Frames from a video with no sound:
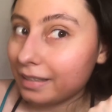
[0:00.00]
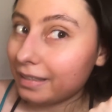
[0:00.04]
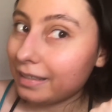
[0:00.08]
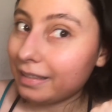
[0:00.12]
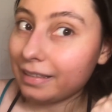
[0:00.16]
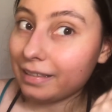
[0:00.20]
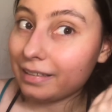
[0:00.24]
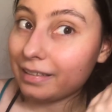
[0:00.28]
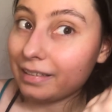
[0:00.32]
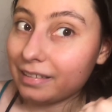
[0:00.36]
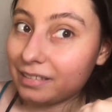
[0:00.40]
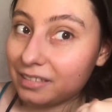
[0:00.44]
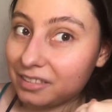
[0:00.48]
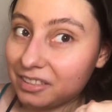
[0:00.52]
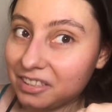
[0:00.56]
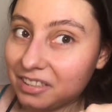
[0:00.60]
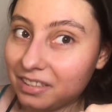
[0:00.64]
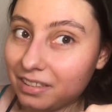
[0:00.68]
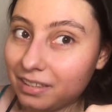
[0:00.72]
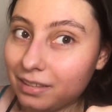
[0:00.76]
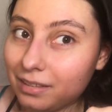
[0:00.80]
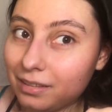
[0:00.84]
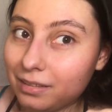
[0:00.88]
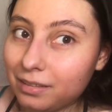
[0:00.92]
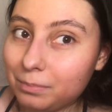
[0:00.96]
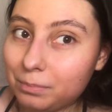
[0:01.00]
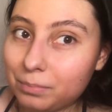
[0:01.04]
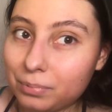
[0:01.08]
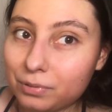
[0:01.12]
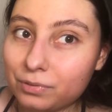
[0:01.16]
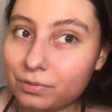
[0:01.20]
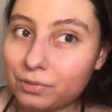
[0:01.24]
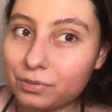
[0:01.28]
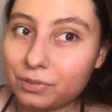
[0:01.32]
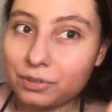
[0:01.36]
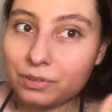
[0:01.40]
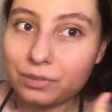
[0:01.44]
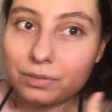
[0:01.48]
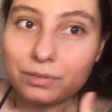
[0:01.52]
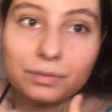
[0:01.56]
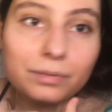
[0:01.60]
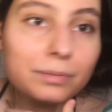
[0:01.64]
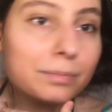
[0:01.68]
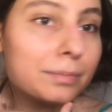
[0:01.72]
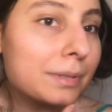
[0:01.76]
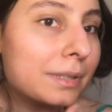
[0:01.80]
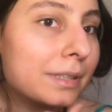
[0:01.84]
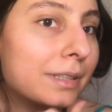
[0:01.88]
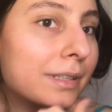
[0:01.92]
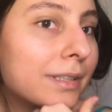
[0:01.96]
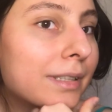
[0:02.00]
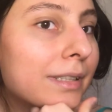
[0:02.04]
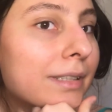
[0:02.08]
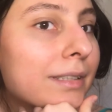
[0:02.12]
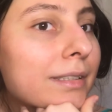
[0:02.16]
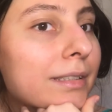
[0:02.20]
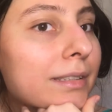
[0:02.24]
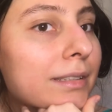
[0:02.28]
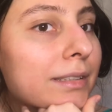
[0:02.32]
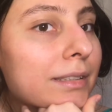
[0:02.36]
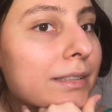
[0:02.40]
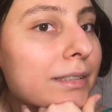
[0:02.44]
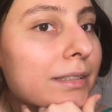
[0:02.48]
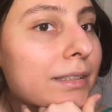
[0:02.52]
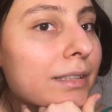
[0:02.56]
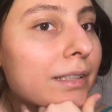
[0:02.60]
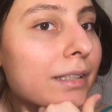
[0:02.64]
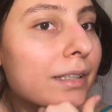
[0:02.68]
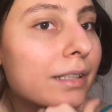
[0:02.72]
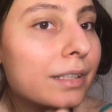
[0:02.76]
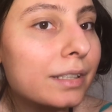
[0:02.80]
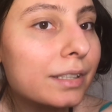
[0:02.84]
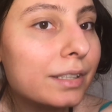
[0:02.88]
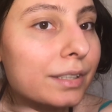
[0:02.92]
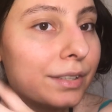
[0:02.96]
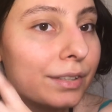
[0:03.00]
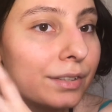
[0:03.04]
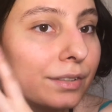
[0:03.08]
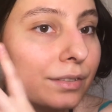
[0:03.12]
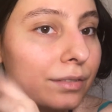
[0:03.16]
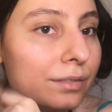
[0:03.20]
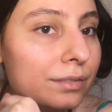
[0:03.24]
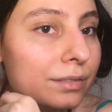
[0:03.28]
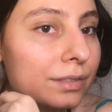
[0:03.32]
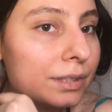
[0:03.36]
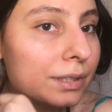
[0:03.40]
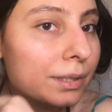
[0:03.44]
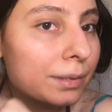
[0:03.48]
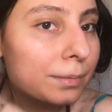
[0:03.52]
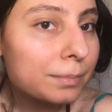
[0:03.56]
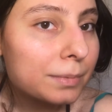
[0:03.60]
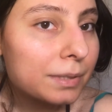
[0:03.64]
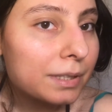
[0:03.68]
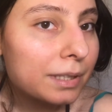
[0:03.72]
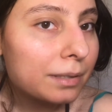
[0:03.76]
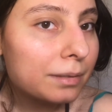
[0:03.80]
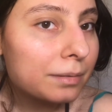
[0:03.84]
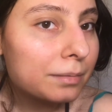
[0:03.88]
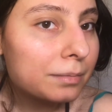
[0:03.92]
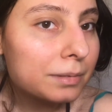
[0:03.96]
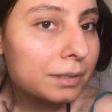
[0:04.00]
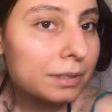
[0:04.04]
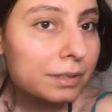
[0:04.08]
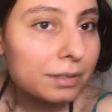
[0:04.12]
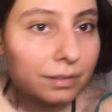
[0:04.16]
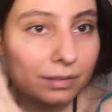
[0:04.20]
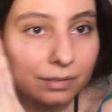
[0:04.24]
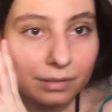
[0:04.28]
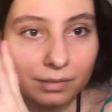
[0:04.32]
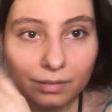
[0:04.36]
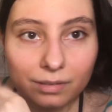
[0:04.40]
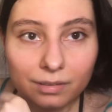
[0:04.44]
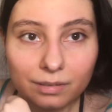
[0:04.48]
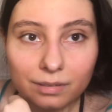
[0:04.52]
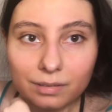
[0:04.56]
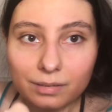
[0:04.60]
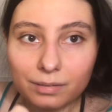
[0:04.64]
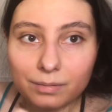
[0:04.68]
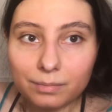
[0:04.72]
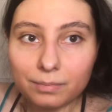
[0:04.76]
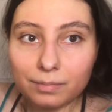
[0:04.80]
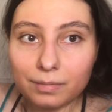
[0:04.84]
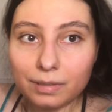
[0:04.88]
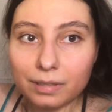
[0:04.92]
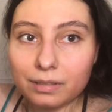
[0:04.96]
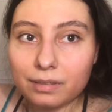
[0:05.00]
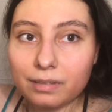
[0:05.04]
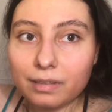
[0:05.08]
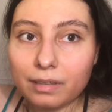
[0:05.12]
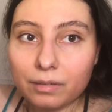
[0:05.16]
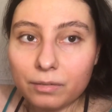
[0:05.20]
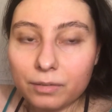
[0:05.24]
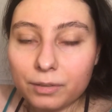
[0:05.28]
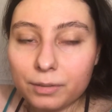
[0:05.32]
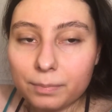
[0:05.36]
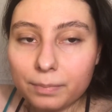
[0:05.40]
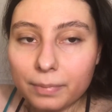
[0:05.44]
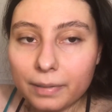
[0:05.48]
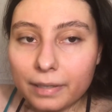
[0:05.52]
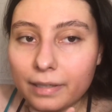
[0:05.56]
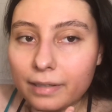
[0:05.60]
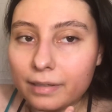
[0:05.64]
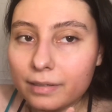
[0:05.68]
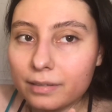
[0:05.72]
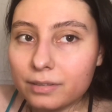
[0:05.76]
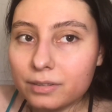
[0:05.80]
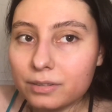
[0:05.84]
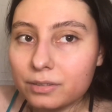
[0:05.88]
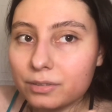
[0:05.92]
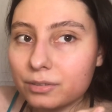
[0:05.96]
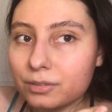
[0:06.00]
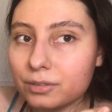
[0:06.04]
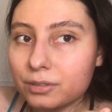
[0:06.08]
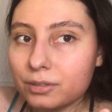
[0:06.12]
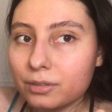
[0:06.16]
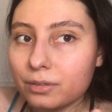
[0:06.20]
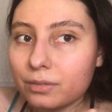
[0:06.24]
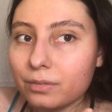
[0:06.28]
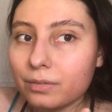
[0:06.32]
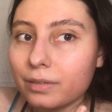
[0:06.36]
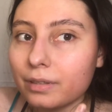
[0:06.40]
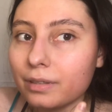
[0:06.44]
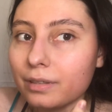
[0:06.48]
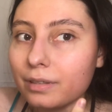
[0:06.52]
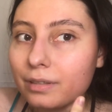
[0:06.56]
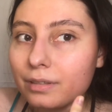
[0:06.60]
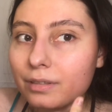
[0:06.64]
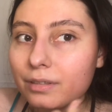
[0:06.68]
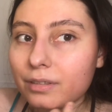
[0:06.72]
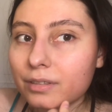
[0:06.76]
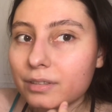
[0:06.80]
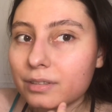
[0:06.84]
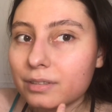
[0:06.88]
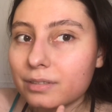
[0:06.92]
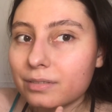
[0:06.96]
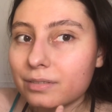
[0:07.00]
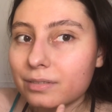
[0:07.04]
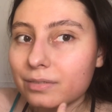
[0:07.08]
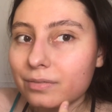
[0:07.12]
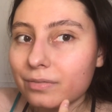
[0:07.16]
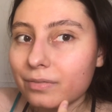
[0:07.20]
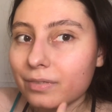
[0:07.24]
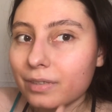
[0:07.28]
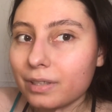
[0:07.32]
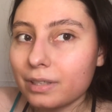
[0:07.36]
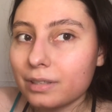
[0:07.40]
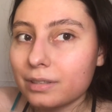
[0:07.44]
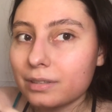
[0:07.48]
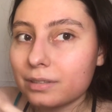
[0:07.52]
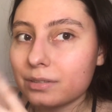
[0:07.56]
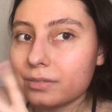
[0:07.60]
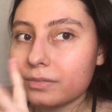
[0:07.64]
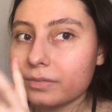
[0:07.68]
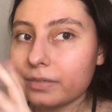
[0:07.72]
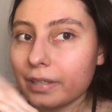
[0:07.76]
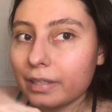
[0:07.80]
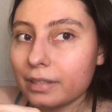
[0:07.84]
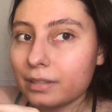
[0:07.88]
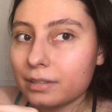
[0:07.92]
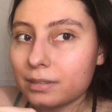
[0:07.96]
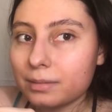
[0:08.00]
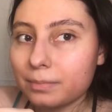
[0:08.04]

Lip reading: it actually pulls through, because you know, sometimes an hour passes or so and then your face reacts